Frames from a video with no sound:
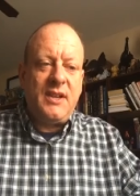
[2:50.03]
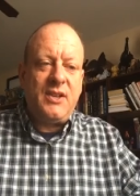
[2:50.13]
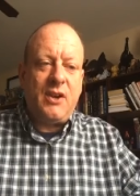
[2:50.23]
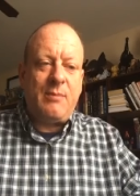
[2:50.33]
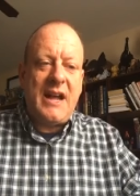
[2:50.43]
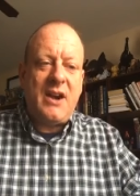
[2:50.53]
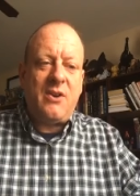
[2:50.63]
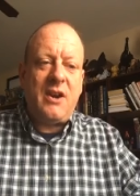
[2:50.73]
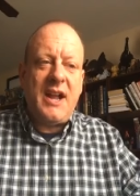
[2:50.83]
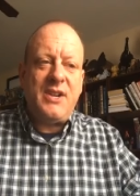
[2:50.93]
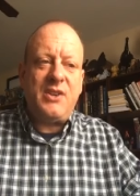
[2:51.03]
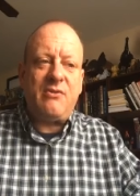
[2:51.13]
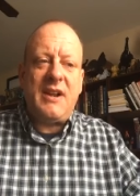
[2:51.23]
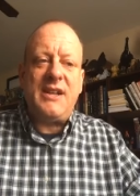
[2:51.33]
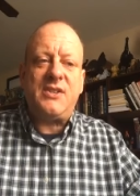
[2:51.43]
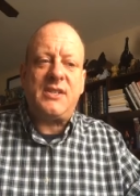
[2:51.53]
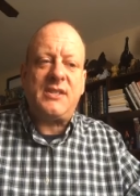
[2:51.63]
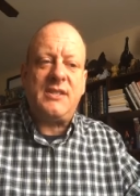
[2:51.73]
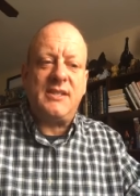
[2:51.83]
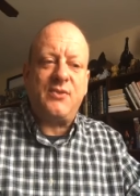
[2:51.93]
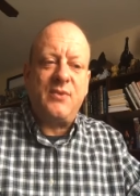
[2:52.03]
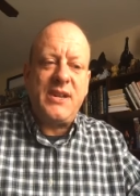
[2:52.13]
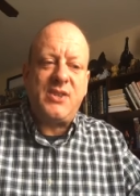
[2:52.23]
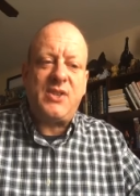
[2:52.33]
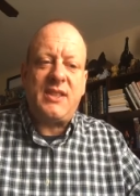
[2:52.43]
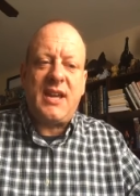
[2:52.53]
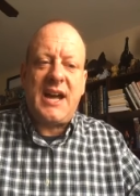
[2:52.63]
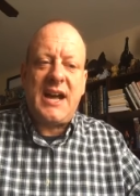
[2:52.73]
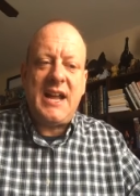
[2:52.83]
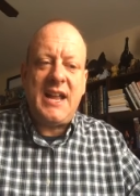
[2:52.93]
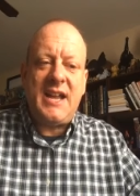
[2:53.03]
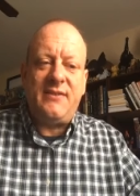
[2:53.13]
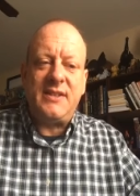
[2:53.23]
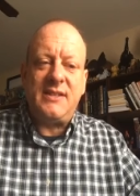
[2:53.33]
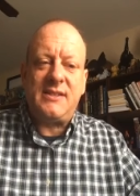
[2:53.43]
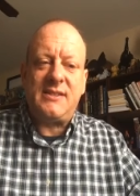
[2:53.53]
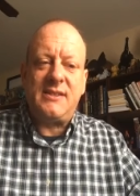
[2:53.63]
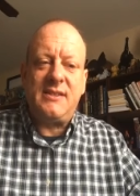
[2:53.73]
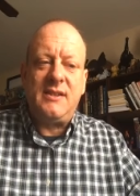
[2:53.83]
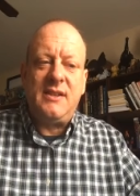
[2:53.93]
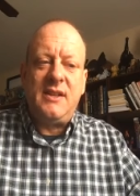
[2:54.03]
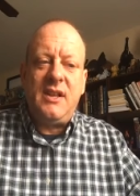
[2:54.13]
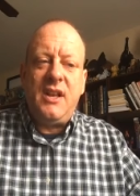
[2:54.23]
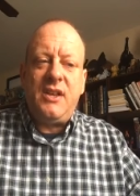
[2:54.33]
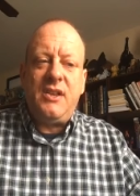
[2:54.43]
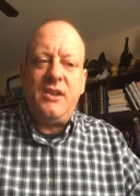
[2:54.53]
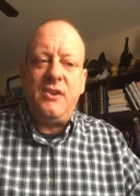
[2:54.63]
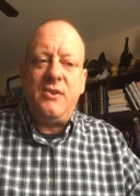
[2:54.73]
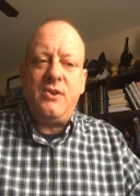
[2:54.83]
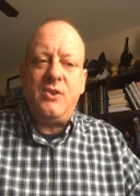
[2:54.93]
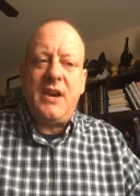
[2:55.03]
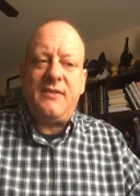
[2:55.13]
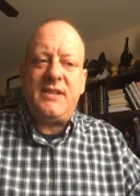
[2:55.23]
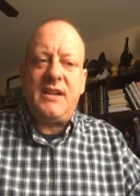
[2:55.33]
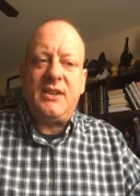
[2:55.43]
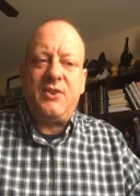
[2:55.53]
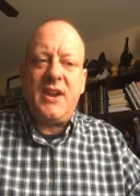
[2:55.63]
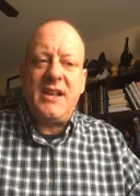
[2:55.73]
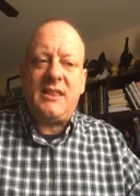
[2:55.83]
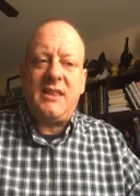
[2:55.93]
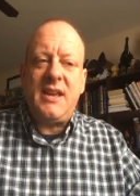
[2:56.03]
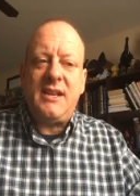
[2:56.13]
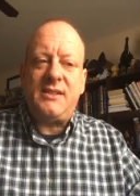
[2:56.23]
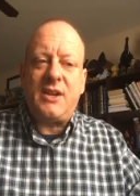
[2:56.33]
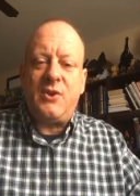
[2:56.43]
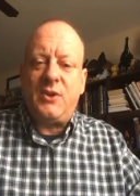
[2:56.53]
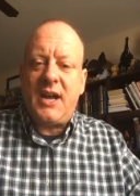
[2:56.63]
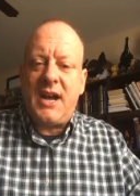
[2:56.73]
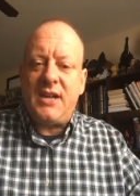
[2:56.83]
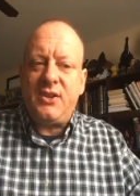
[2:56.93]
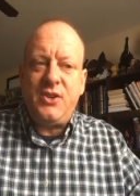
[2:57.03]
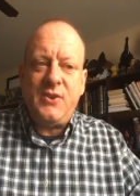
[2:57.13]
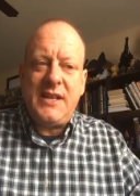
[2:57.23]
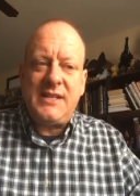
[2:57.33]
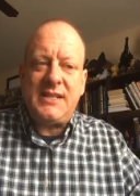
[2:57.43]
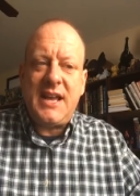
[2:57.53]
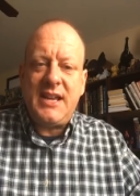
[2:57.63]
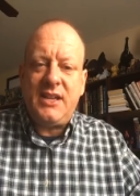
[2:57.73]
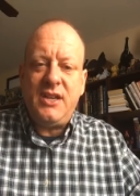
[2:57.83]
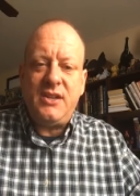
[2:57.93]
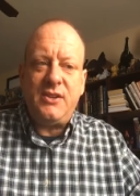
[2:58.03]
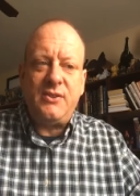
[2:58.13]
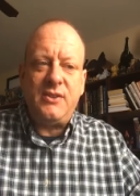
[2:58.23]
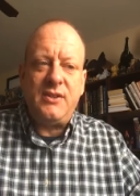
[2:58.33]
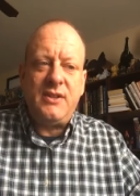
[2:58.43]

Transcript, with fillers: Your power and your righteousness reach the high heavens. You who have done great things, O God, who is like you?